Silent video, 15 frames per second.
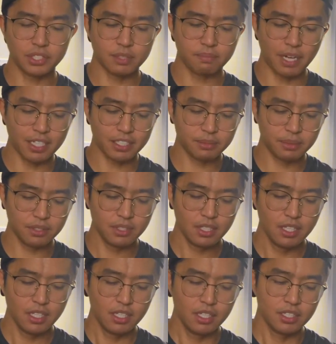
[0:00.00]
as possible.
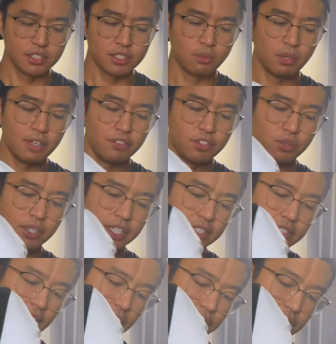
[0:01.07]
So what I'm doing is that I'm